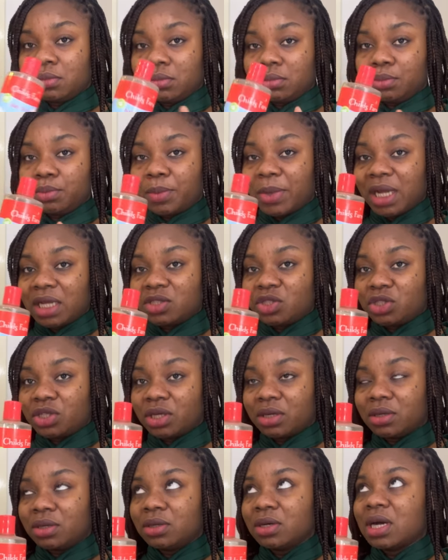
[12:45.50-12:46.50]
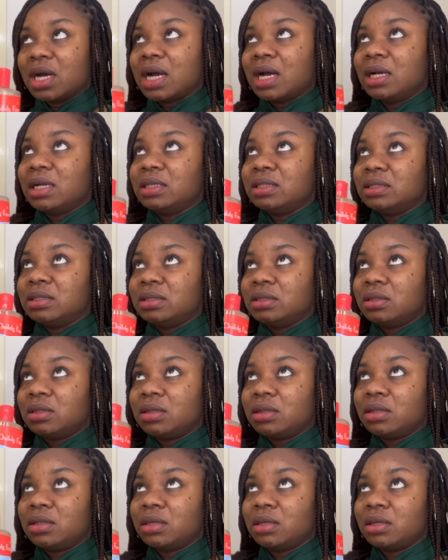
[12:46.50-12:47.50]
bat gel
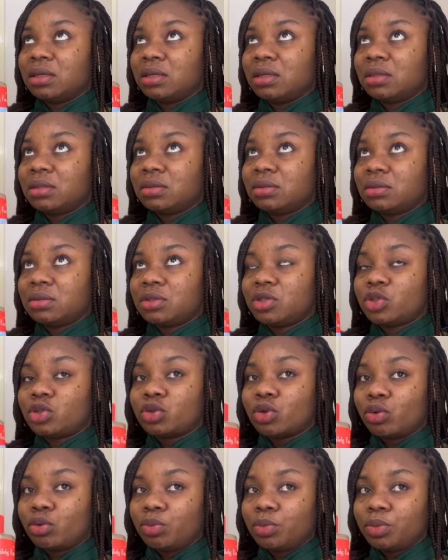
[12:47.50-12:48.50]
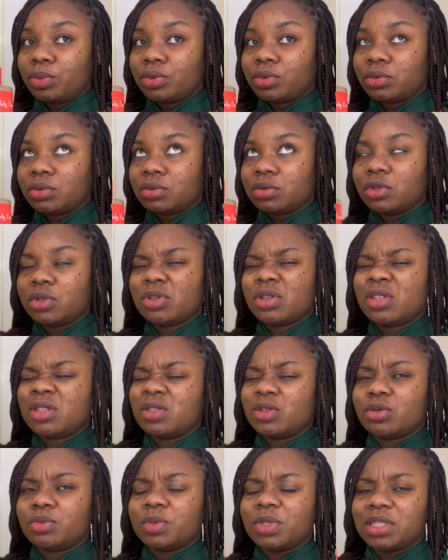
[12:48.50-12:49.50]
and the soap. No, not the
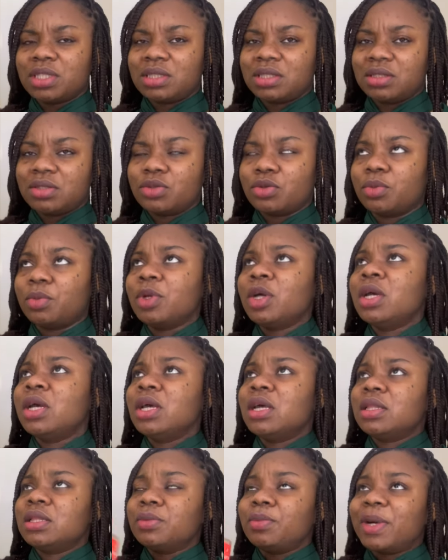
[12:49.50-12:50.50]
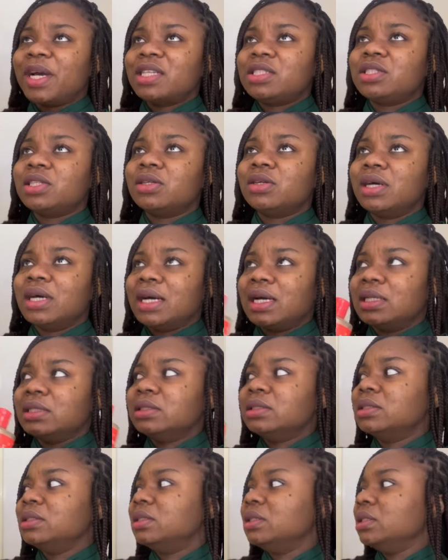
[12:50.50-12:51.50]
soap, this is the soap. The bat gel
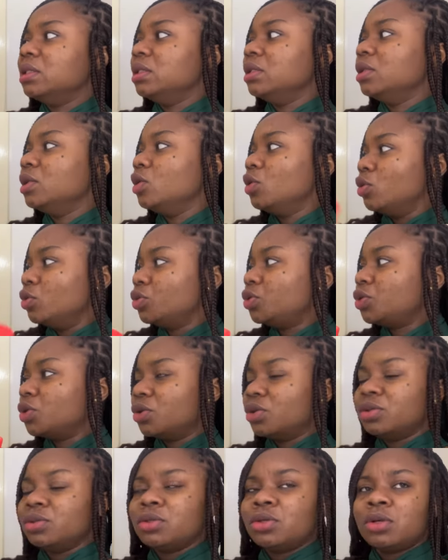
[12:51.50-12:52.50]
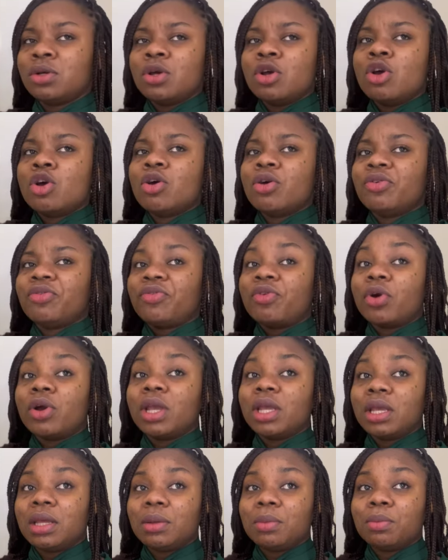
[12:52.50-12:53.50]
and the lotion for
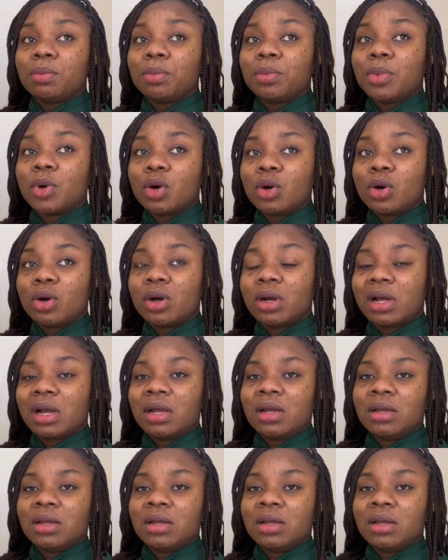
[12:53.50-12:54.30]
him, but